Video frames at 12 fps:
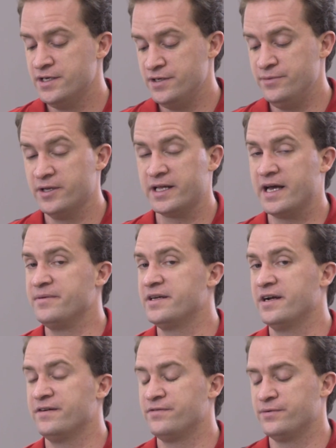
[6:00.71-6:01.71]
You really got to be
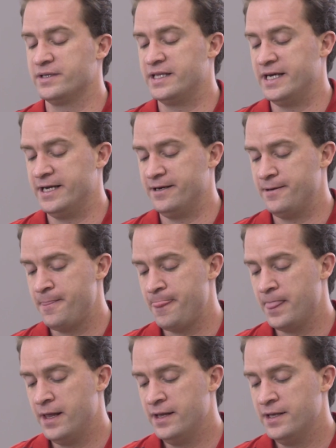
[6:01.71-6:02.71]
careful with that.
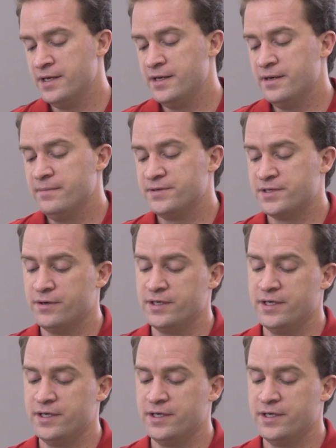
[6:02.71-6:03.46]
So,